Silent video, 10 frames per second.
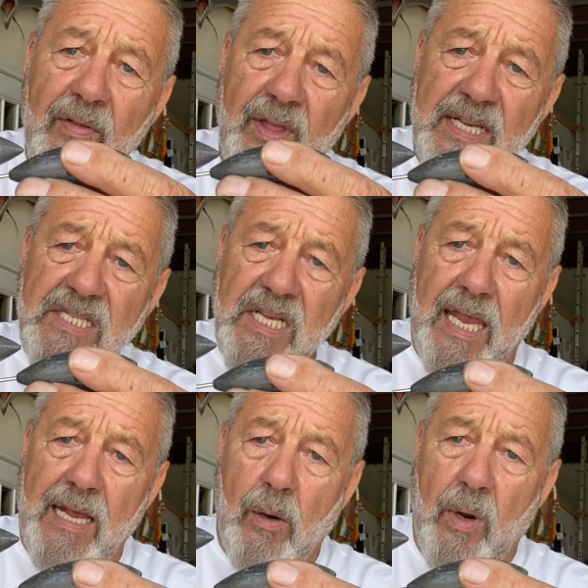This
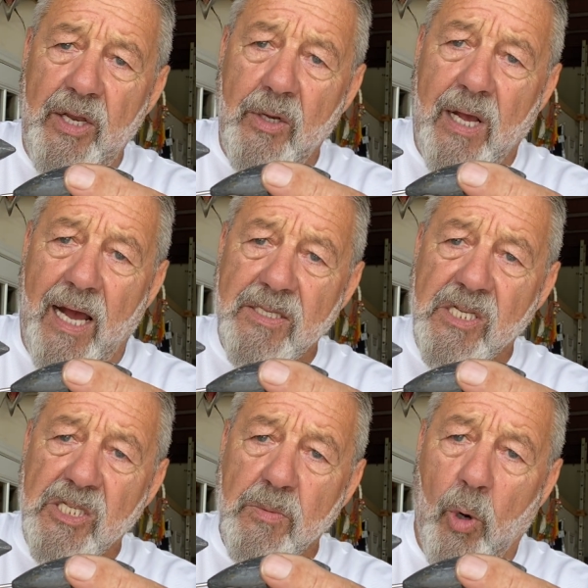sinker, when you cast a
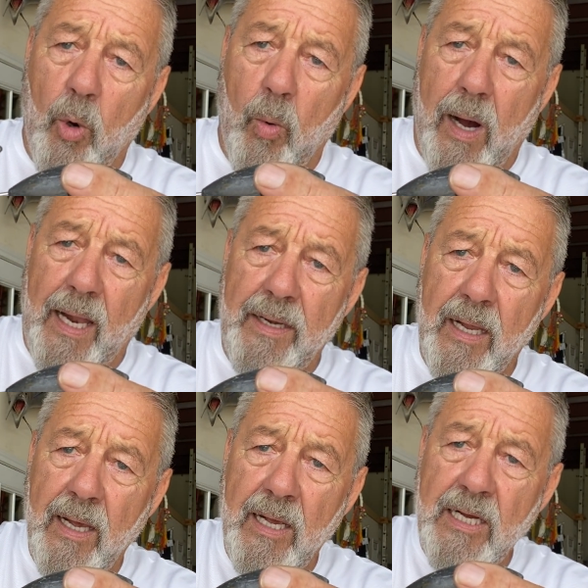small one,
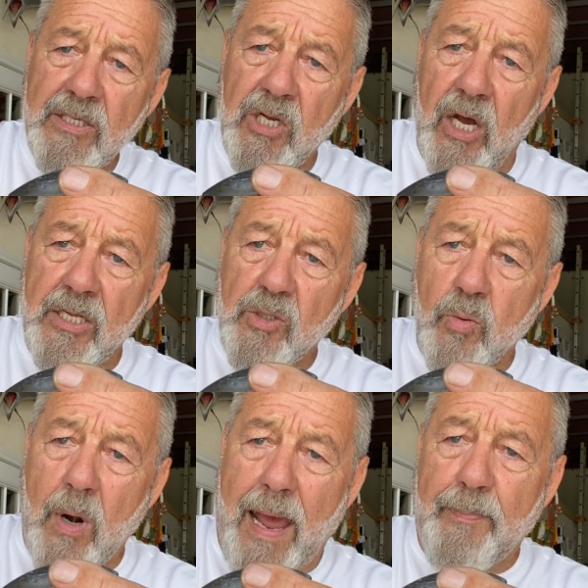turns
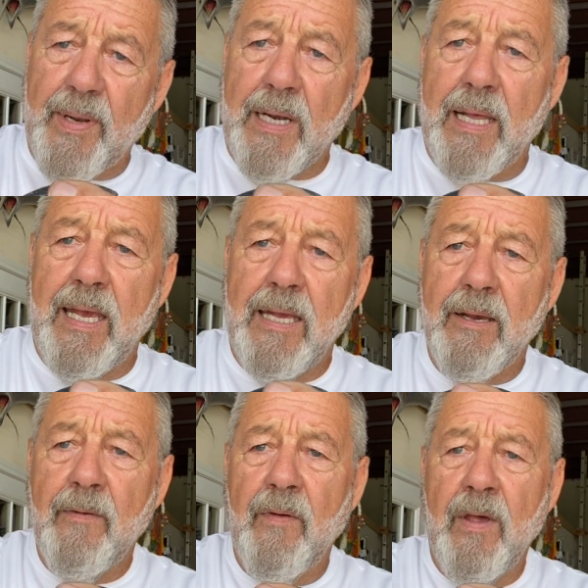rapidly
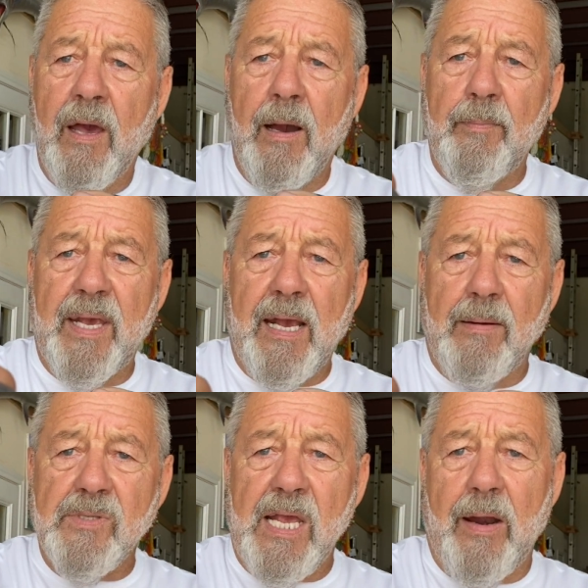and
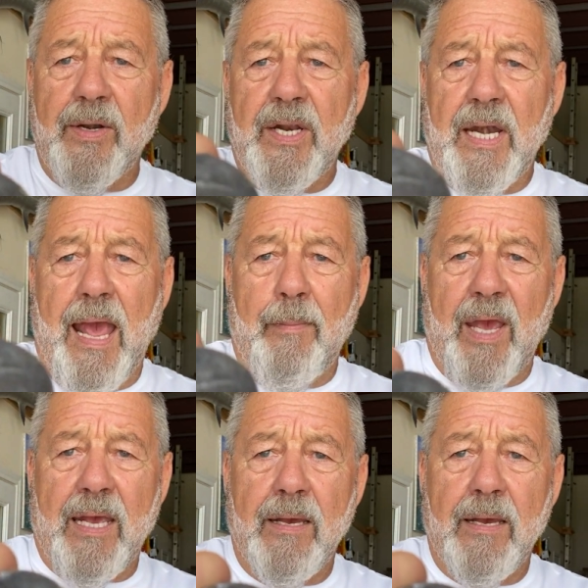becomes aerodynamic.